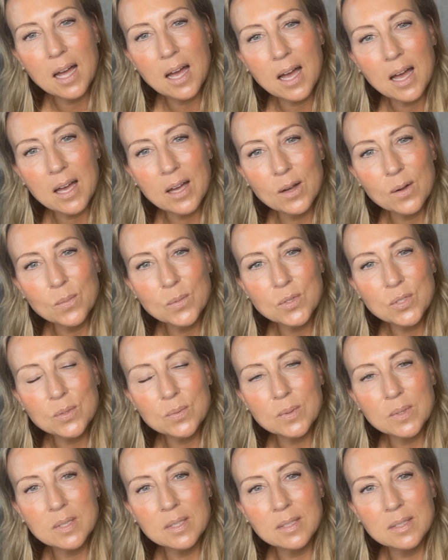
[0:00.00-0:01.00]
I almost
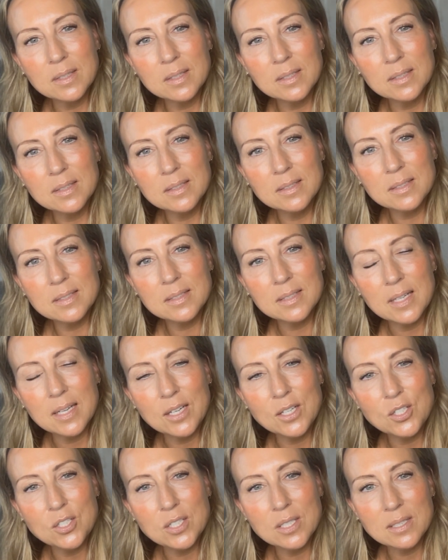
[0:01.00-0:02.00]
want to say
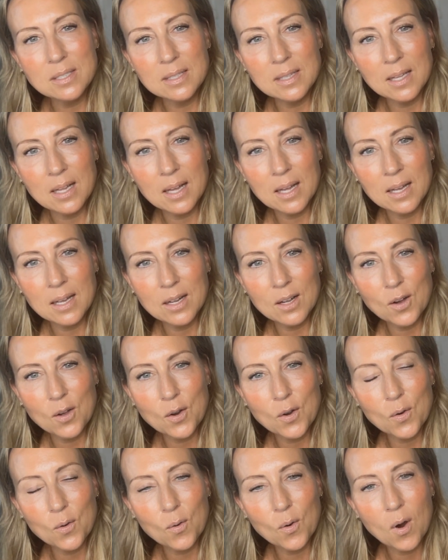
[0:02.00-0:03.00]
she's lying on
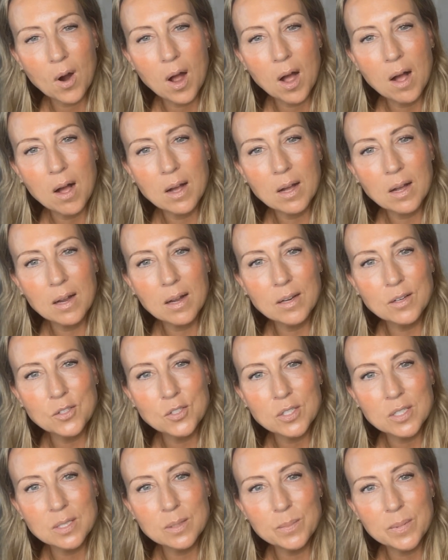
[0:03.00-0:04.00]
a rock and
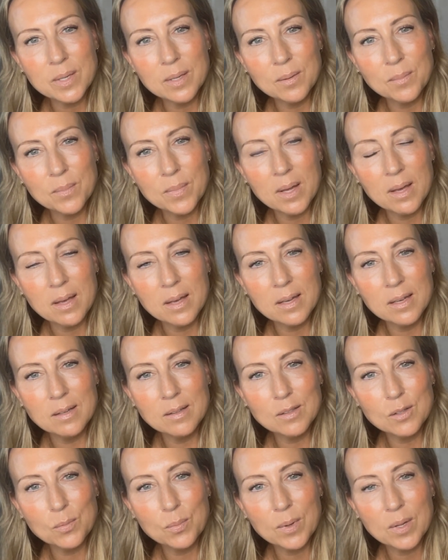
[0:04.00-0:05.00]
she's being
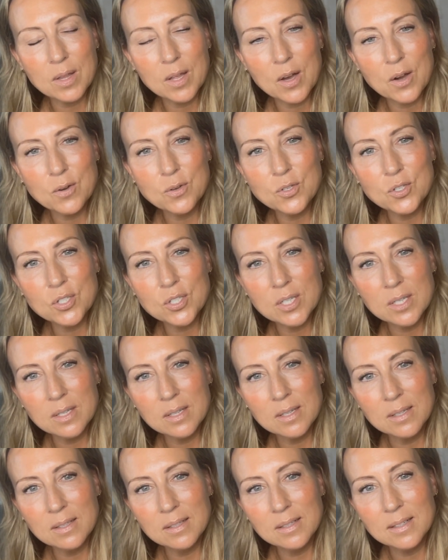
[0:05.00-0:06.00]
bathed by the
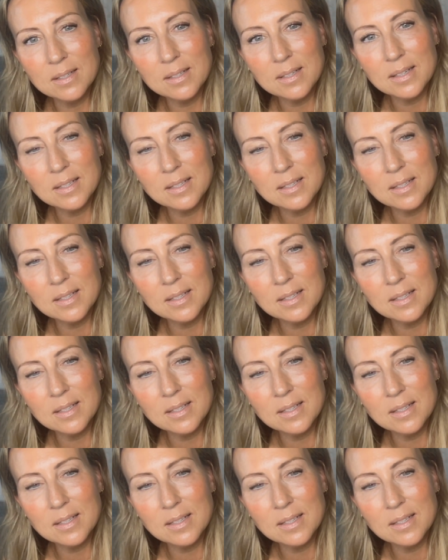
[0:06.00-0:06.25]
ocean